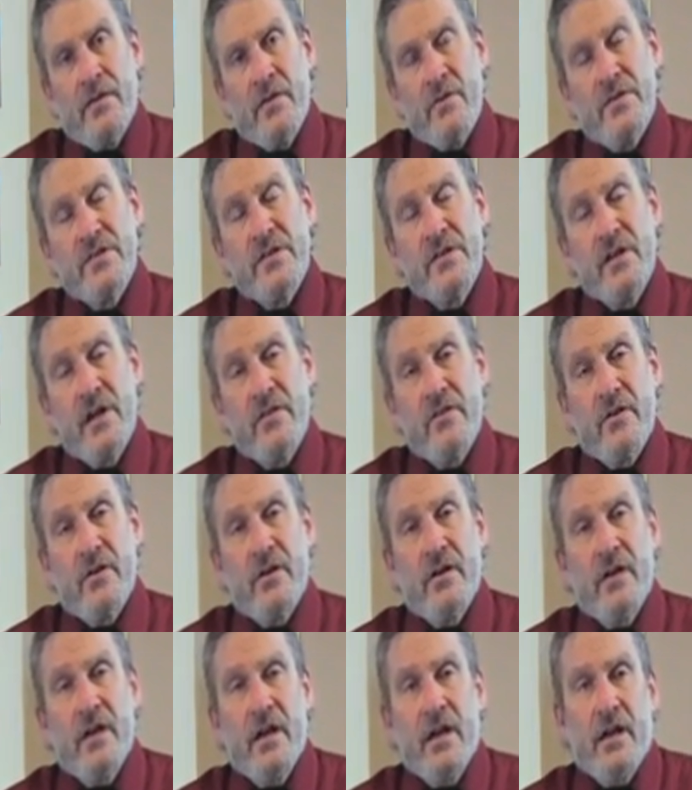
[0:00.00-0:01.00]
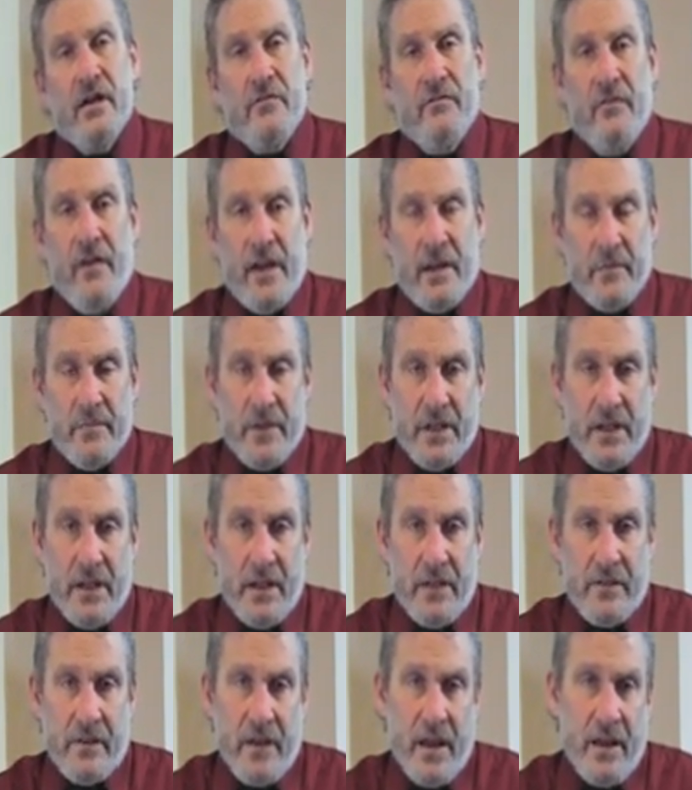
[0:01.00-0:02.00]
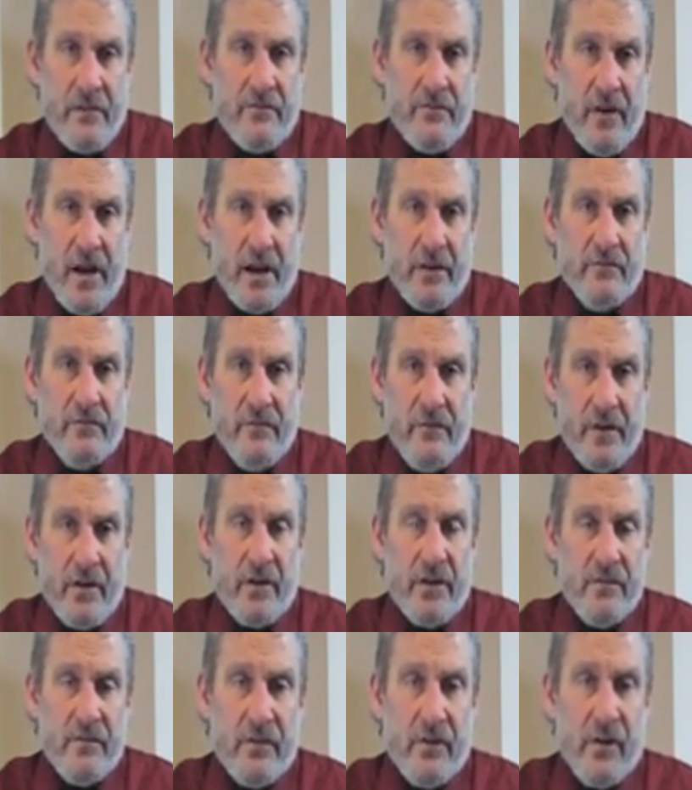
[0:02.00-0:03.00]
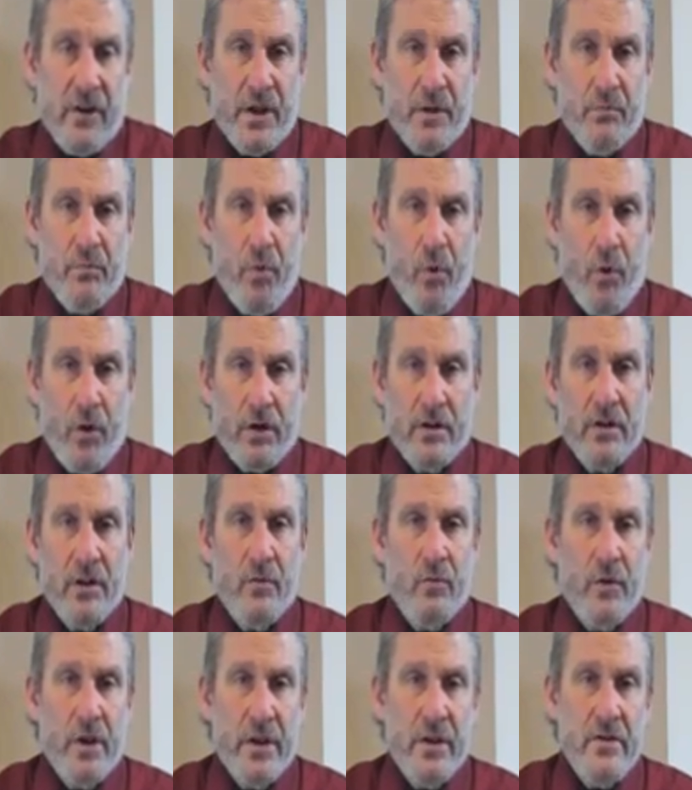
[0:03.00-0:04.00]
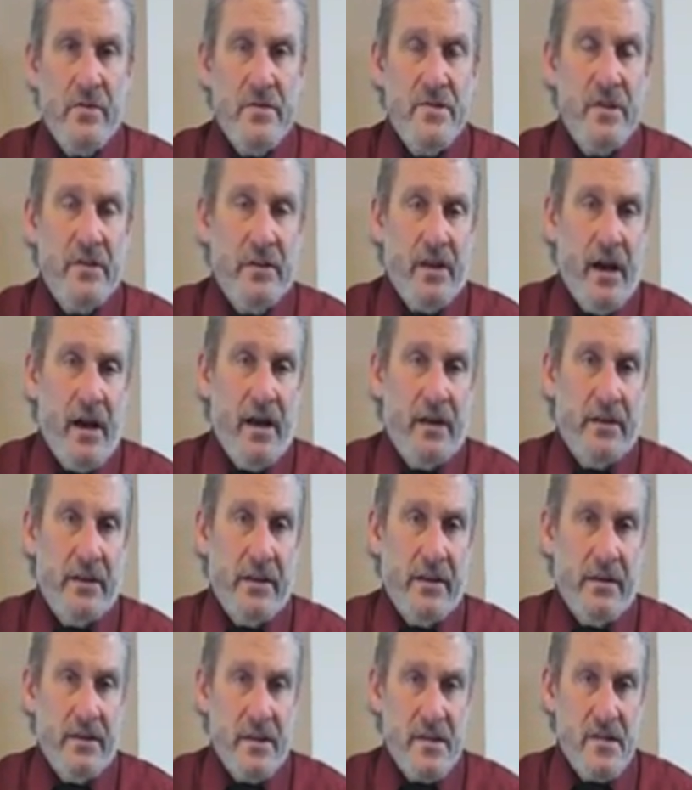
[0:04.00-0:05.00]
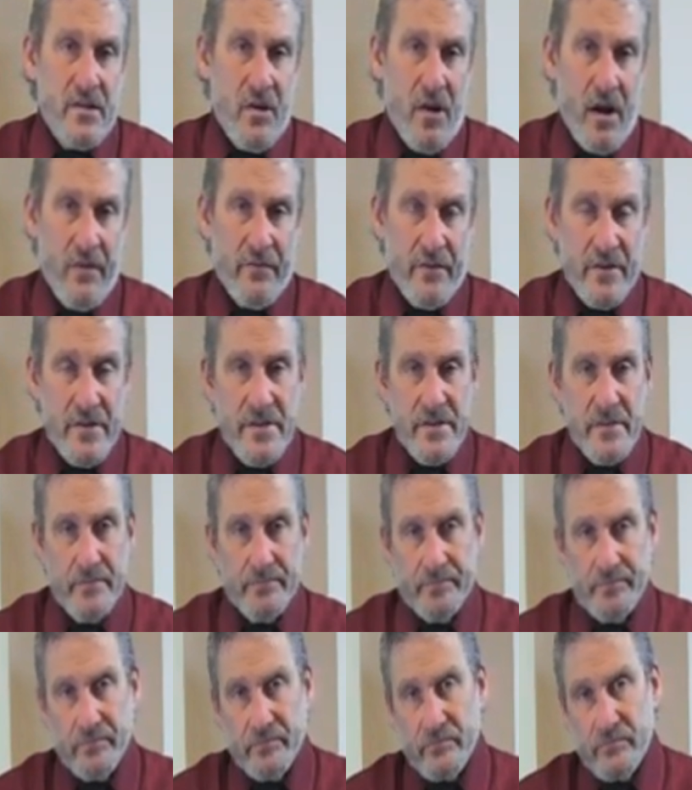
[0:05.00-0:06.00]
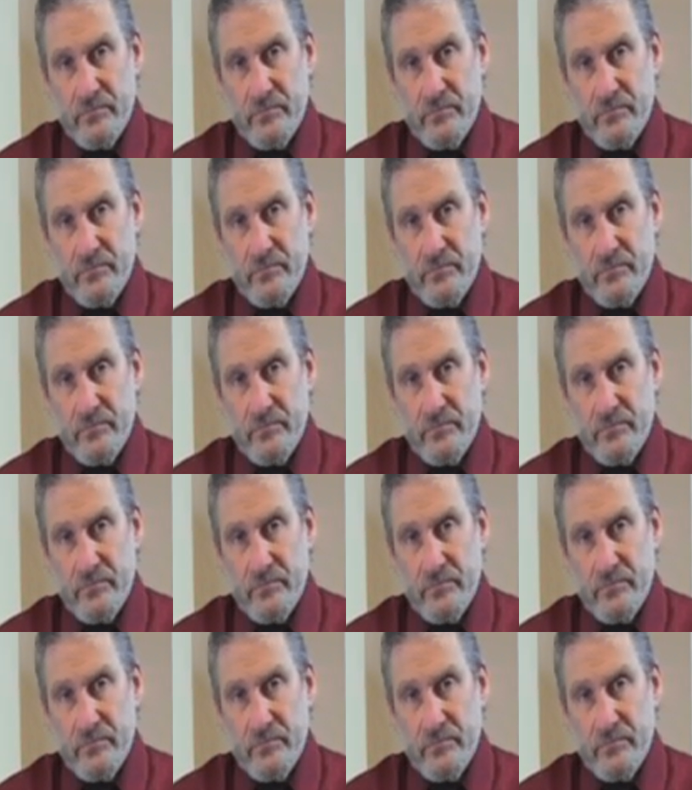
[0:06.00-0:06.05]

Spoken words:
There is another vitamin E that I find very, very important, and we use a lot in this office,